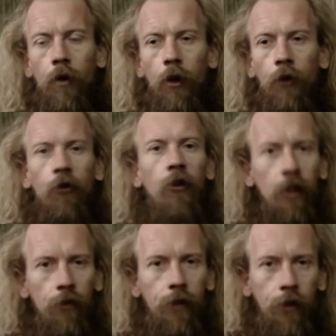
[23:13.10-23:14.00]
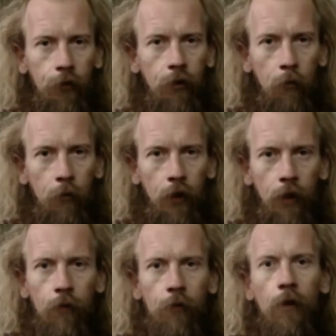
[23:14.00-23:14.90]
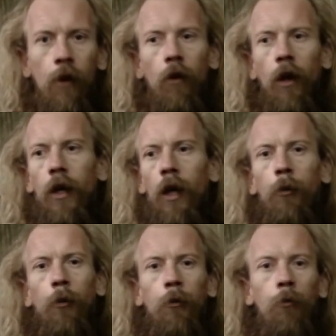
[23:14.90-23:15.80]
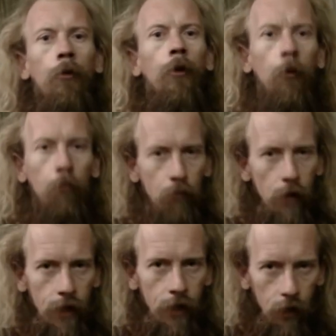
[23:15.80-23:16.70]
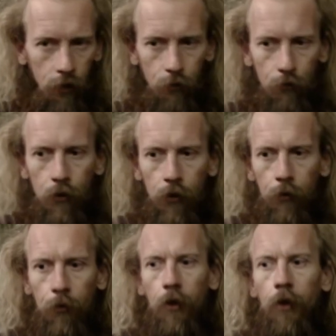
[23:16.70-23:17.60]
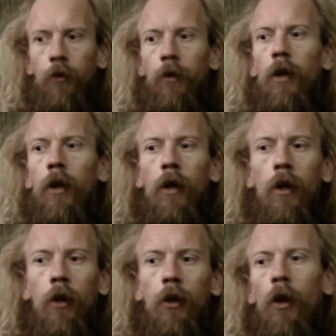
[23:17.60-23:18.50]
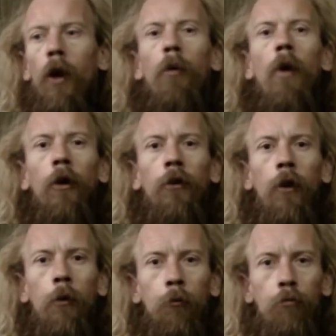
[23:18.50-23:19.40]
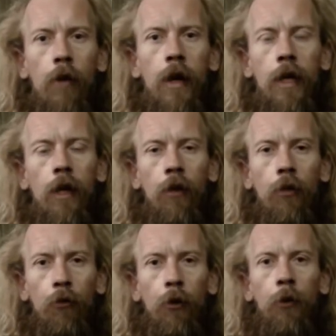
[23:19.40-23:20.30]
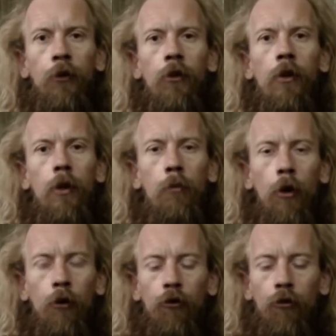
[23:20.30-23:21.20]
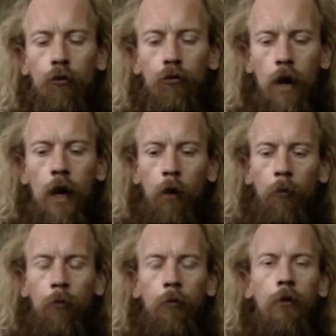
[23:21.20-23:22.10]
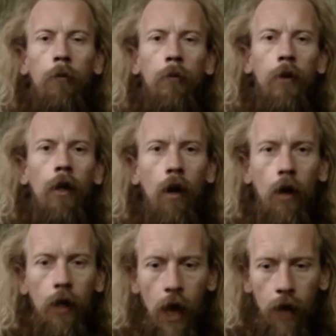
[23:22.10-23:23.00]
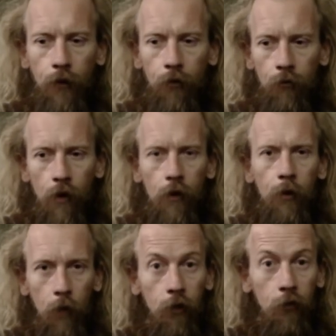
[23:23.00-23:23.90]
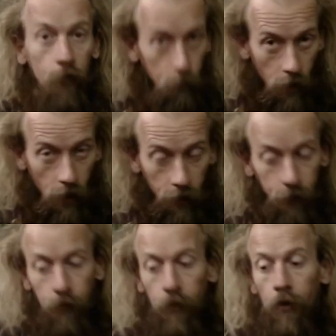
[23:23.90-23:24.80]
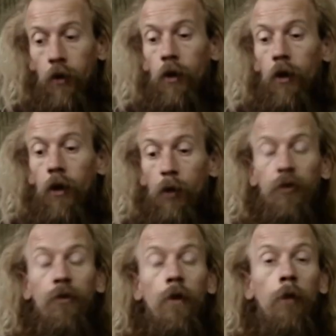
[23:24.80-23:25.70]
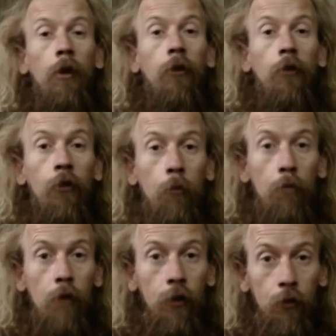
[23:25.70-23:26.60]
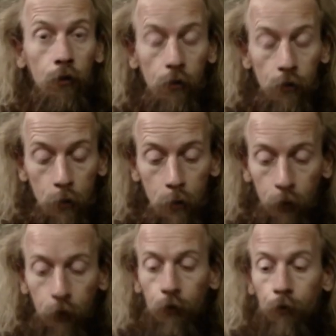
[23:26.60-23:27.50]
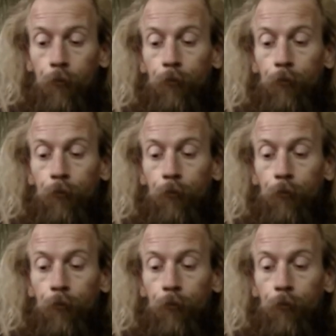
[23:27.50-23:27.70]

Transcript: achieving something it felt like i was you know breaking through and you know, I was. I was breaking through into the emotional realm, something I had very much suppressed. I was very much a suppressor of emotion.